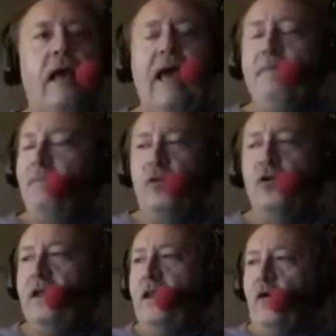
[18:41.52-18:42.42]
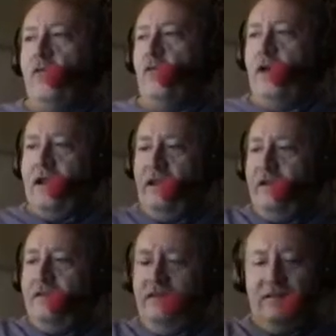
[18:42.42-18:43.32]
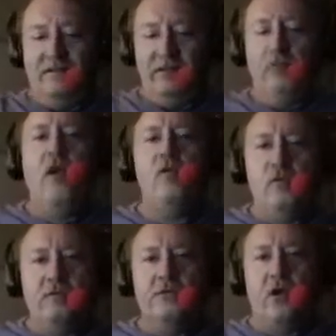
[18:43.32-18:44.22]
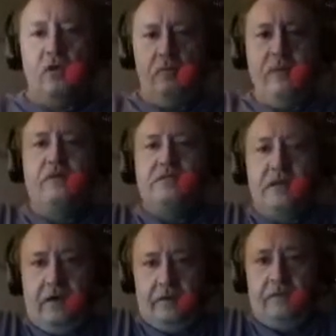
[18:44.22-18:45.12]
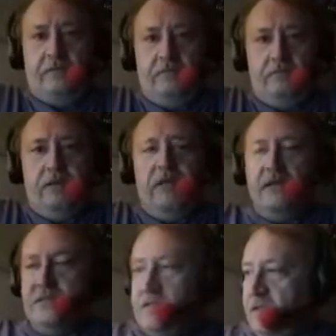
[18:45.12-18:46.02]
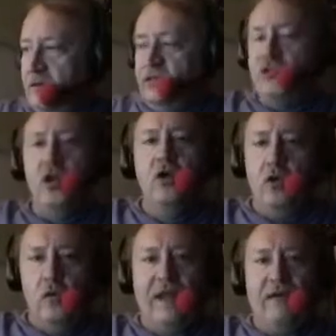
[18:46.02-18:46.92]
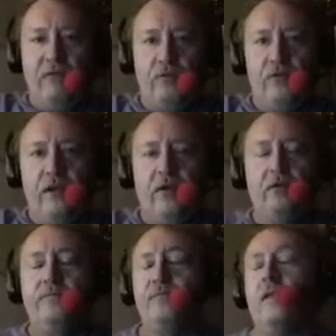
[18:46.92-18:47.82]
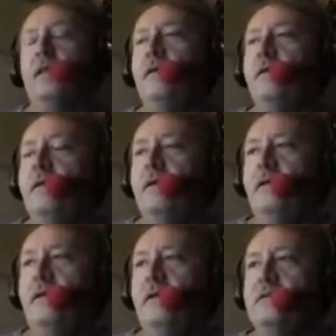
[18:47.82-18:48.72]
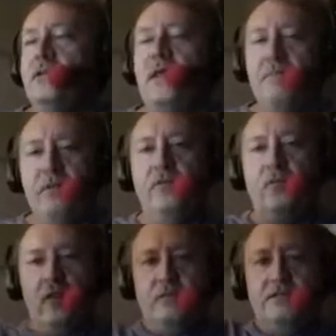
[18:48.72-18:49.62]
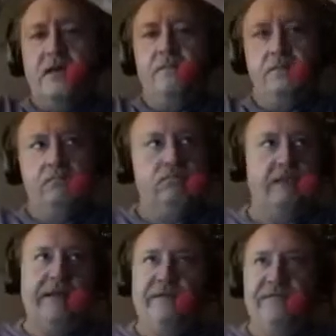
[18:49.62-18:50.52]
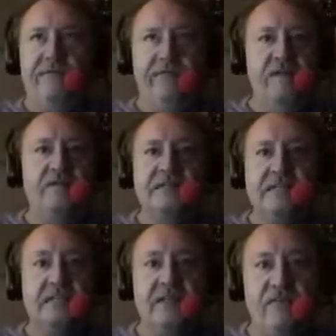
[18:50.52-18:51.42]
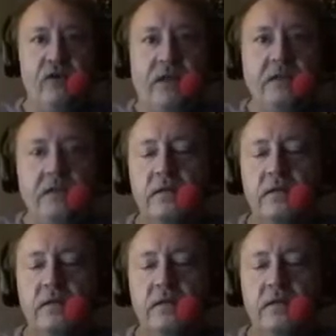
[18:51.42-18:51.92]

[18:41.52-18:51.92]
I'm looking over and the roads are built up because there's jungle out through here. So they build the roads up, 50, 60 foot.